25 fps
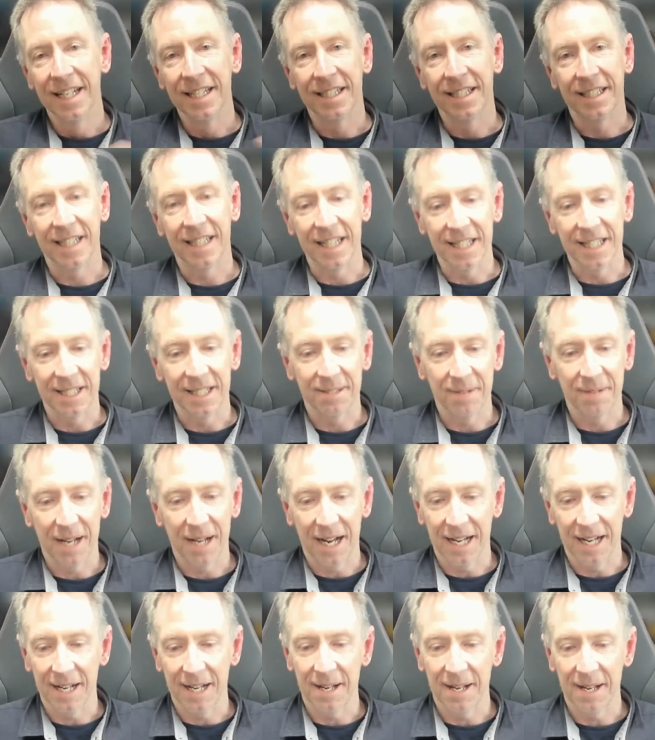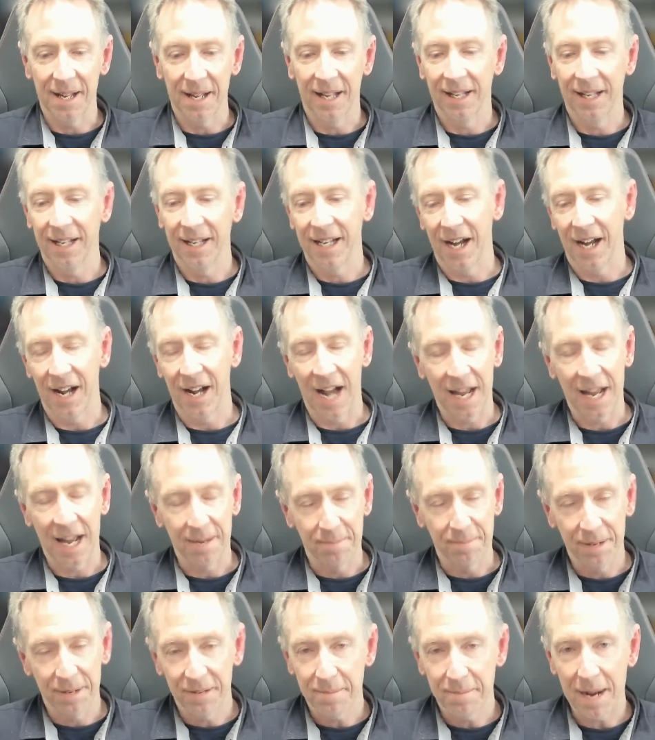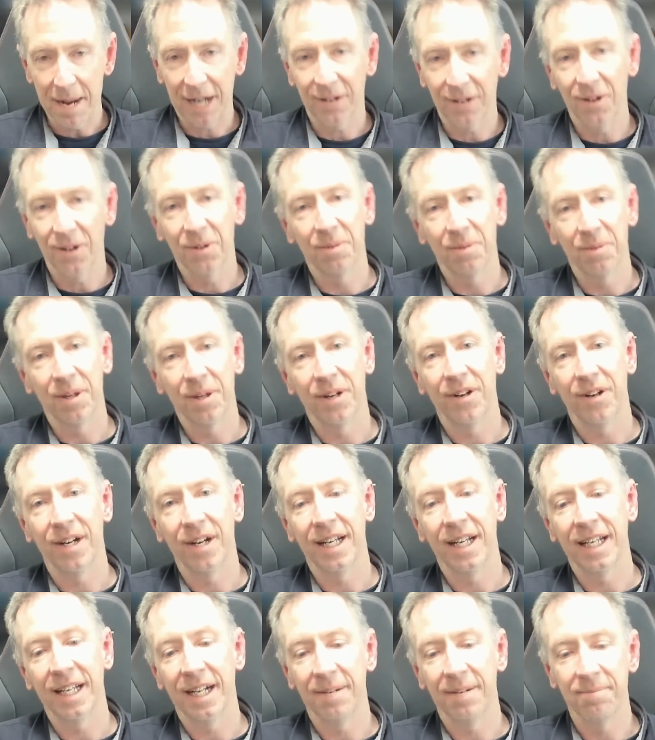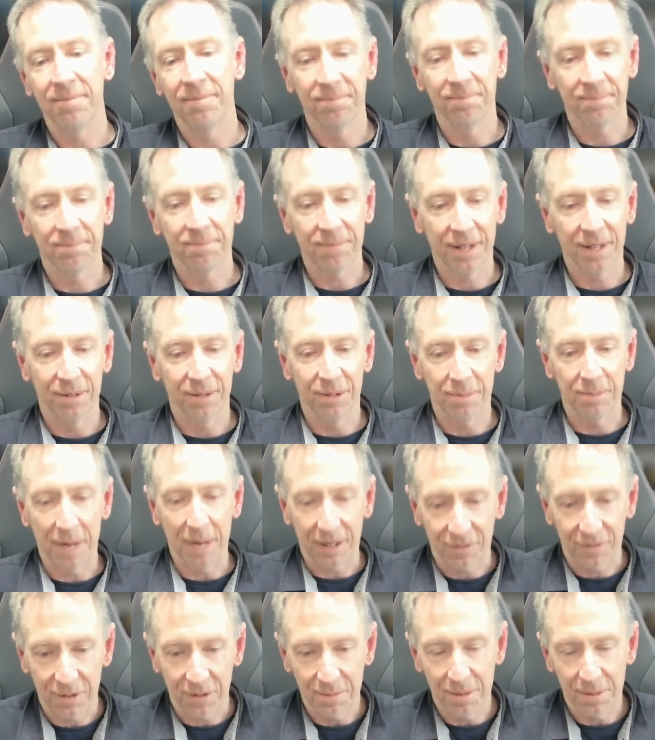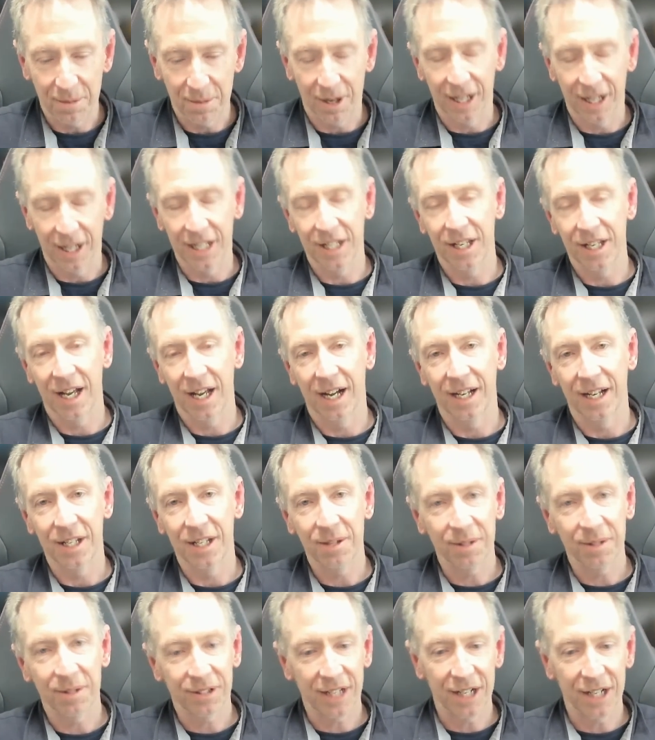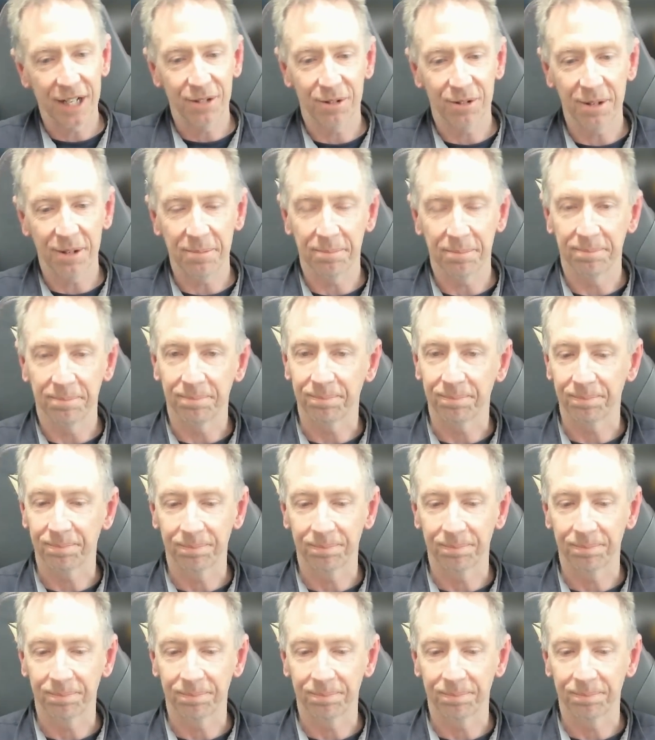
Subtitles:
since I had a bit of backlog when I was back from my USA trip.